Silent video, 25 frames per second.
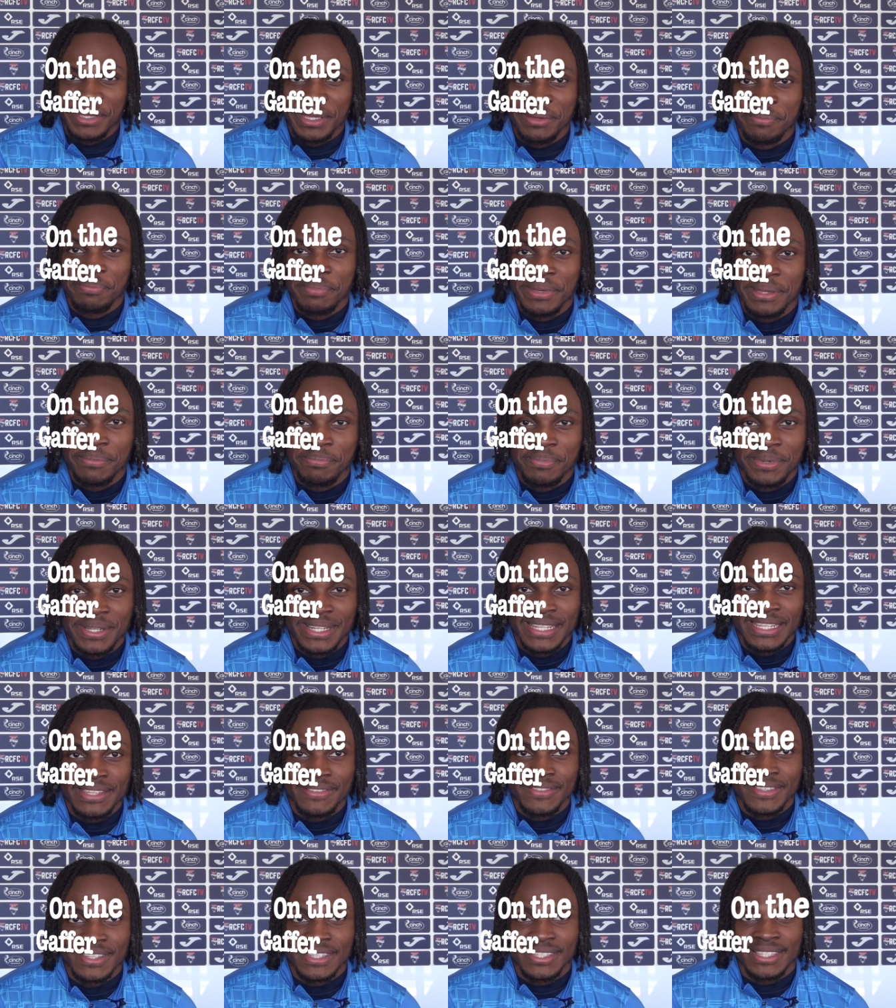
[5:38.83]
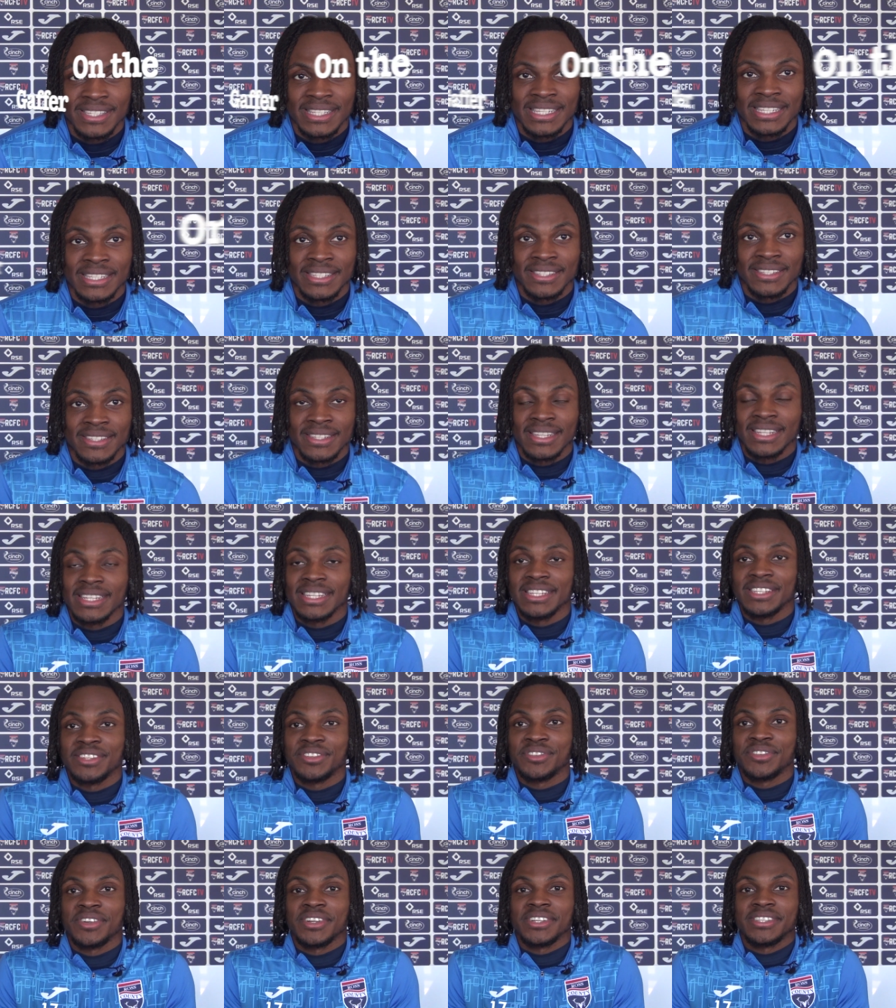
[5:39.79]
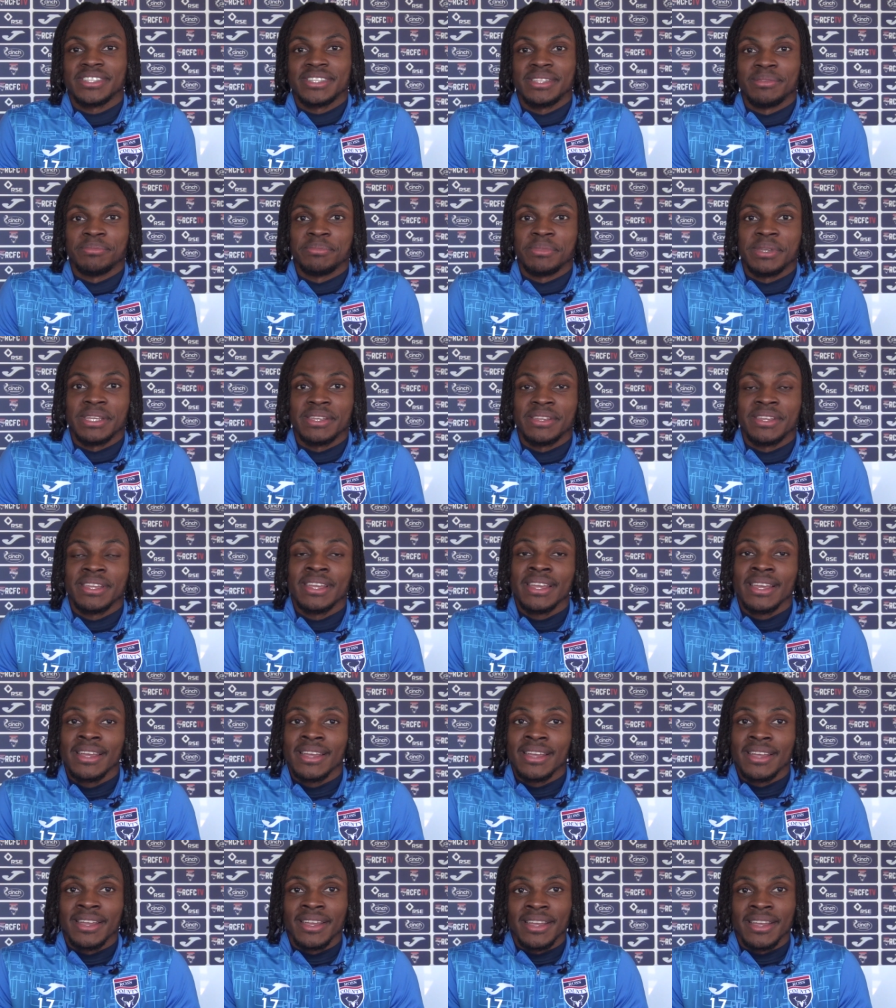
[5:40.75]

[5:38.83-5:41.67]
me big belief this season and he's trusted me